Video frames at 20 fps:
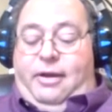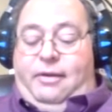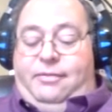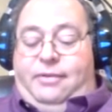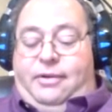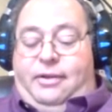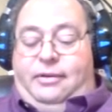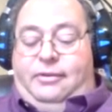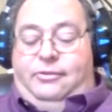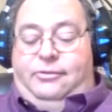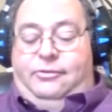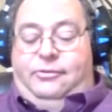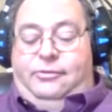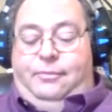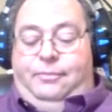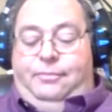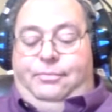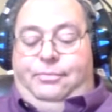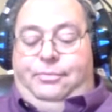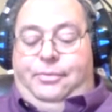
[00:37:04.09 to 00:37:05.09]
So now you
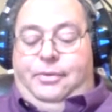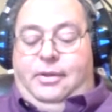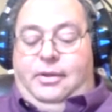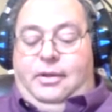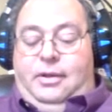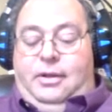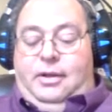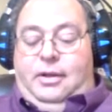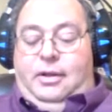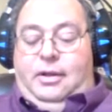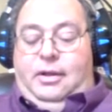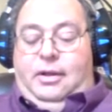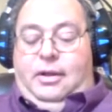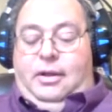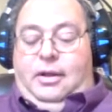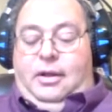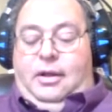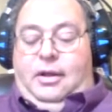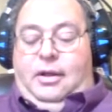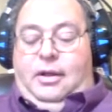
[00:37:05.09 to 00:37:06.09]
go back to these
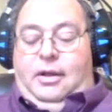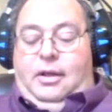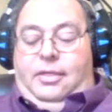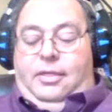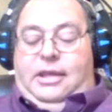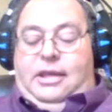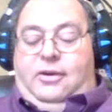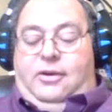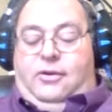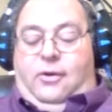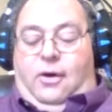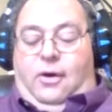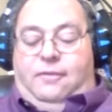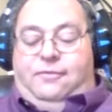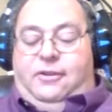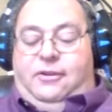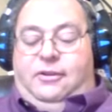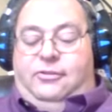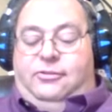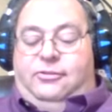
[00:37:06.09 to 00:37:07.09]
voir dire and
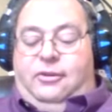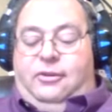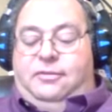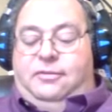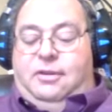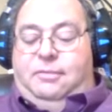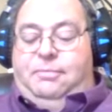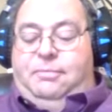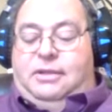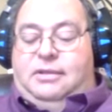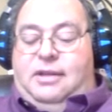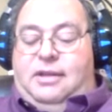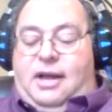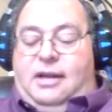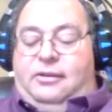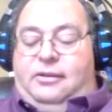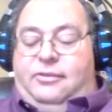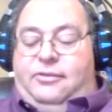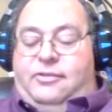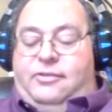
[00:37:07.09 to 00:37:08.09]
let's say the group of
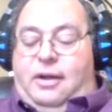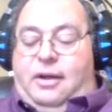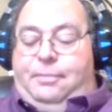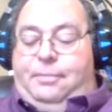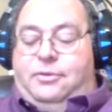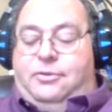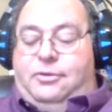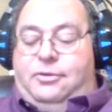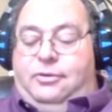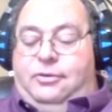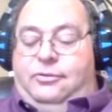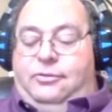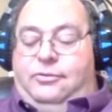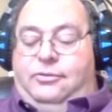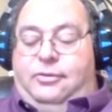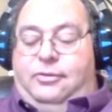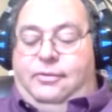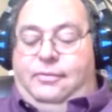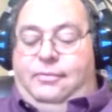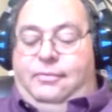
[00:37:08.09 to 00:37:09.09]
people who held up their
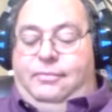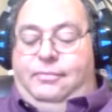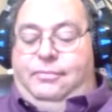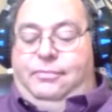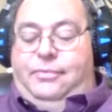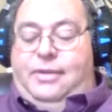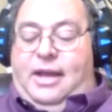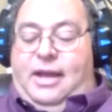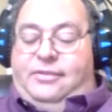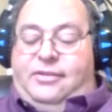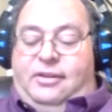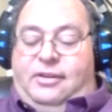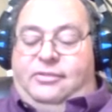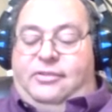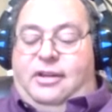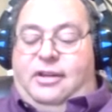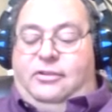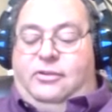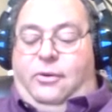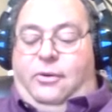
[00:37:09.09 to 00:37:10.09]
hands and thought that
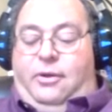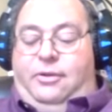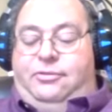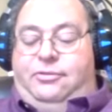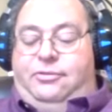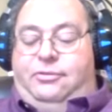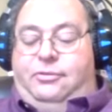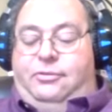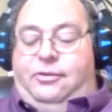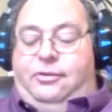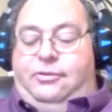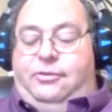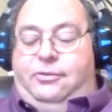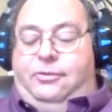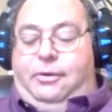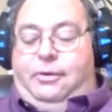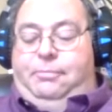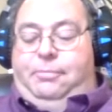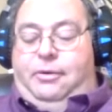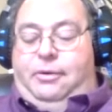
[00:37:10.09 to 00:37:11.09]
McDonald's
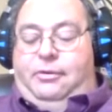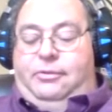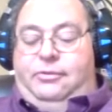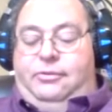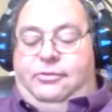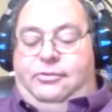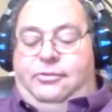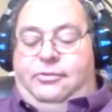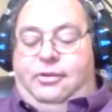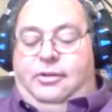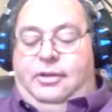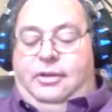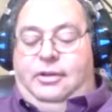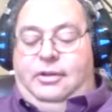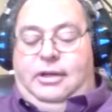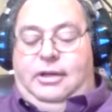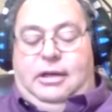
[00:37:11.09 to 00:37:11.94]
verdict was excessive.